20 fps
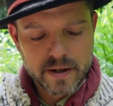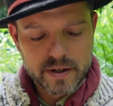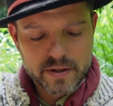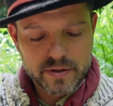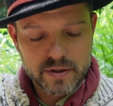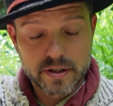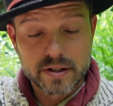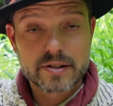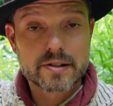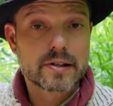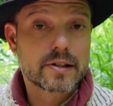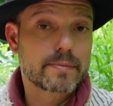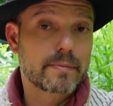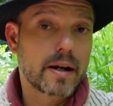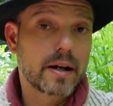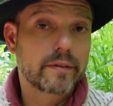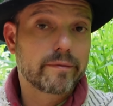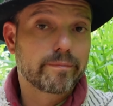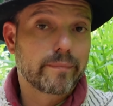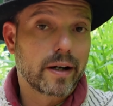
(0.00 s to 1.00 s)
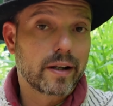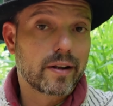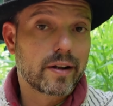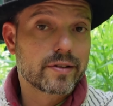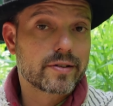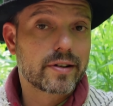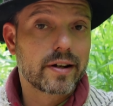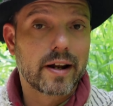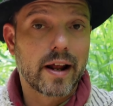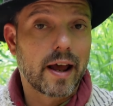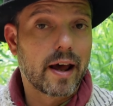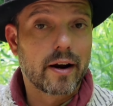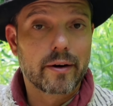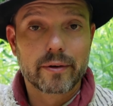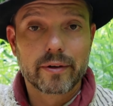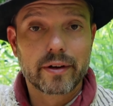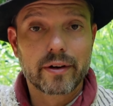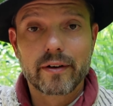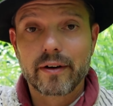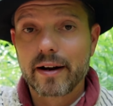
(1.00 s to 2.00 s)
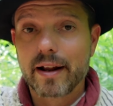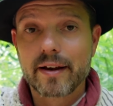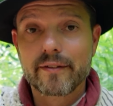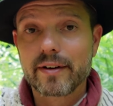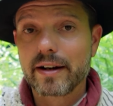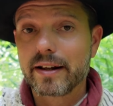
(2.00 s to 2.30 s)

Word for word: So this is my, my lunch today. I really don't have